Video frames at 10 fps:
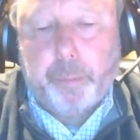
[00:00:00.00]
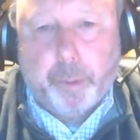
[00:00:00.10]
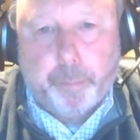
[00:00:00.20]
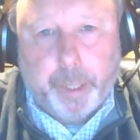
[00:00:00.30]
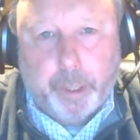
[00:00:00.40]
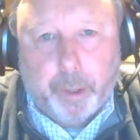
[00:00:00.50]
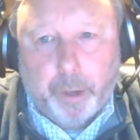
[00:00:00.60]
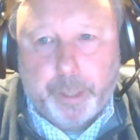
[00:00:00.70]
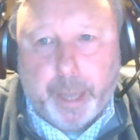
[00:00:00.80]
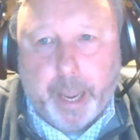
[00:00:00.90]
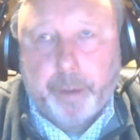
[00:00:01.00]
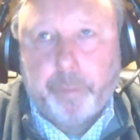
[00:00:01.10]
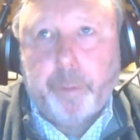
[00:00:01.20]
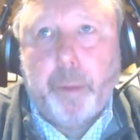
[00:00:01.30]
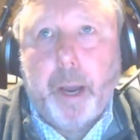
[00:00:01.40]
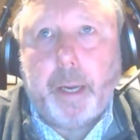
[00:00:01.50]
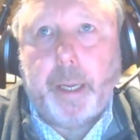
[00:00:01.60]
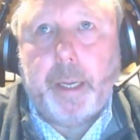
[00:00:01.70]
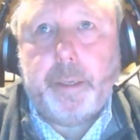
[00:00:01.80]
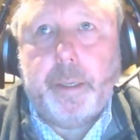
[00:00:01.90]
are being locked out of the
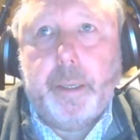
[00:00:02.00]
market.